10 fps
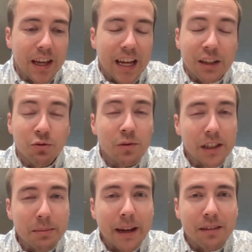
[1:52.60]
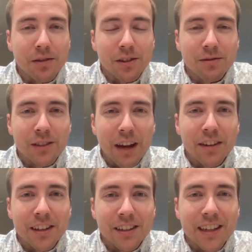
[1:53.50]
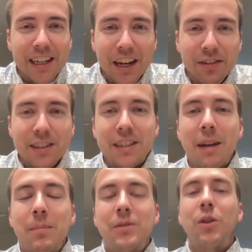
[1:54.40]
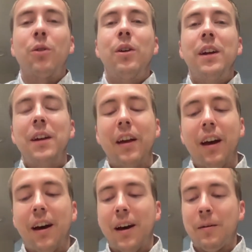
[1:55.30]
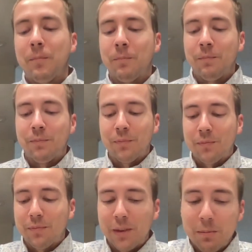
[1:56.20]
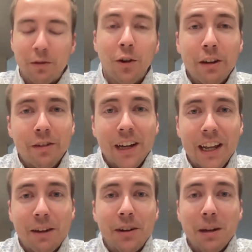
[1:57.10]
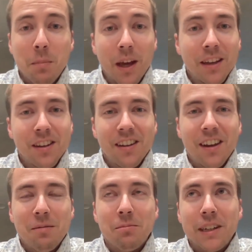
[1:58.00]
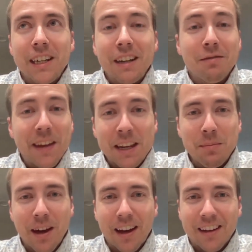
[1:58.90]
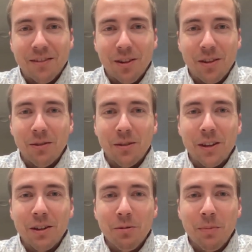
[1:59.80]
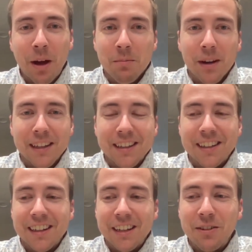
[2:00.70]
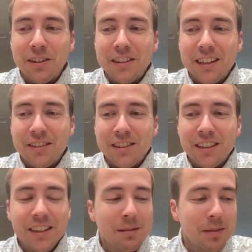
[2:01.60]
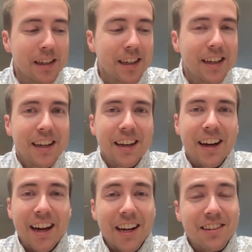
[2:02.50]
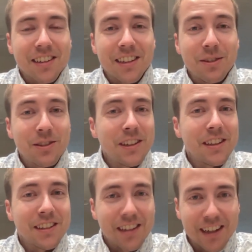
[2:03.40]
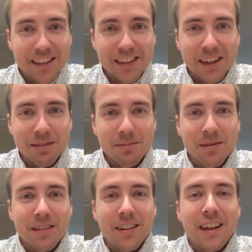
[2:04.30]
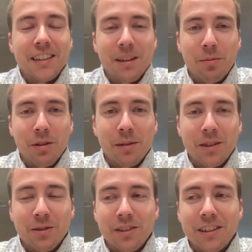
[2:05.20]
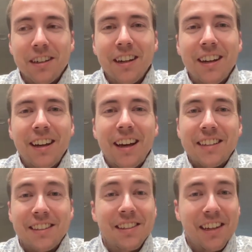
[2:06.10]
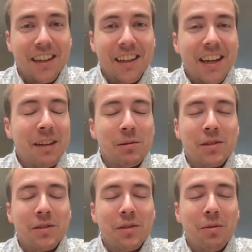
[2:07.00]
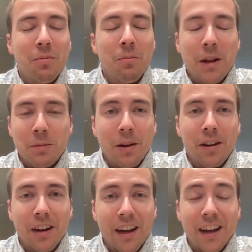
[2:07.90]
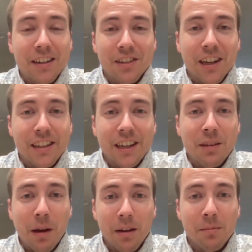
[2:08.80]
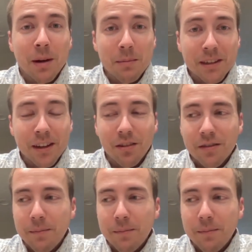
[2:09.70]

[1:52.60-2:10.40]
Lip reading: it's really painful having to take every step. So, um, before I forget, I recommend bringing a fanny pack with you when you go mountain biking. I it sounds silly, but I actually used it the second time I separated my shoulder as a sling, and it was much better. I actually got down the mountain by myself.